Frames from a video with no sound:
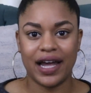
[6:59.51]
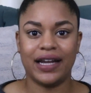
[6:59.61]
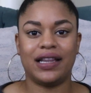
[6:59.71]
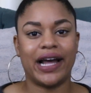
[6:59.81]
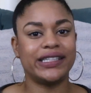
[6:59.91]

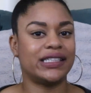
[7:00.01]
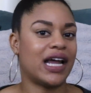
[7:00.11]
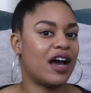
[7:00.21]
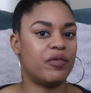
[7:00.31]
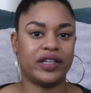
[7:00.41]
Like, that's
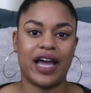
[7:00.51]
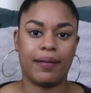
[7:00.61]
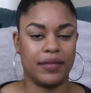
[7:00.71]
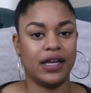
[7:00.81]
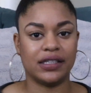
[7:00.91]
not what
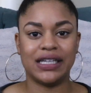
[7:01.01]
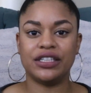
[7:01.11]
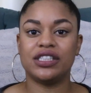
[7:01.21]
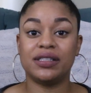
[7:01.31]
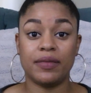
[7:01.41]
that means. That just